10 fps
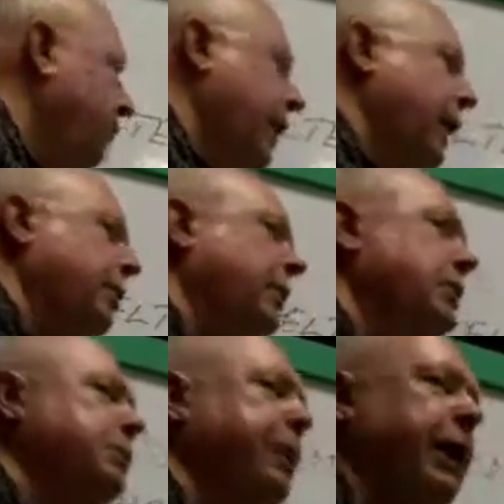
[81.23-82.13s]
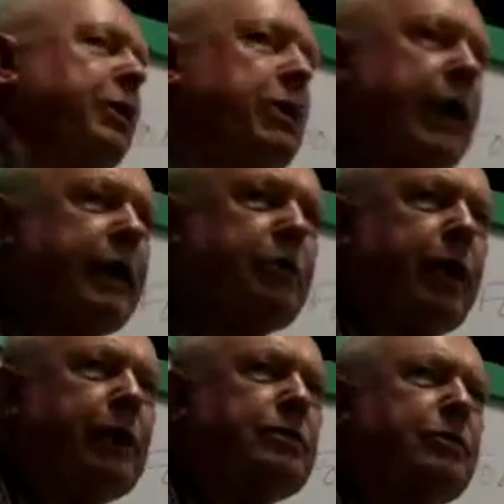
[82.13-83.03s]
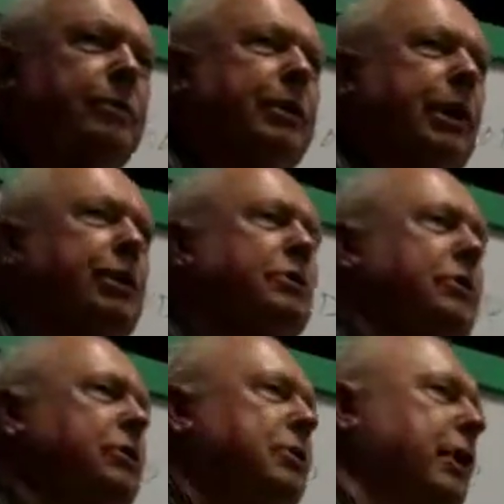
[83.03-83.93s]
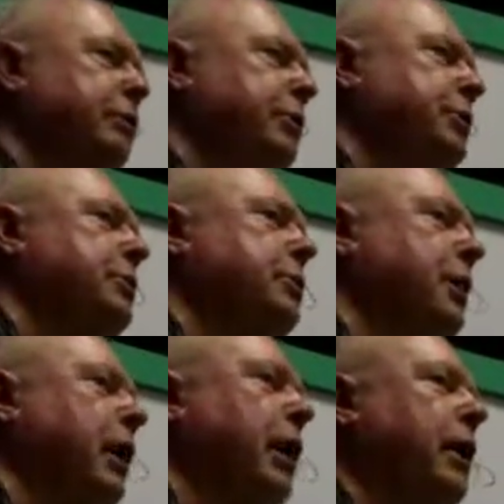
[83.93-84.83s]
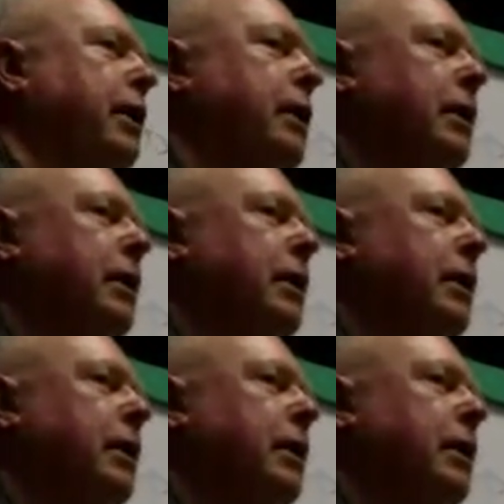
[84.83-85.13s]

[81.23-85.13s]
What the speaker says: following the Spanish land grants from the age of discovery to today.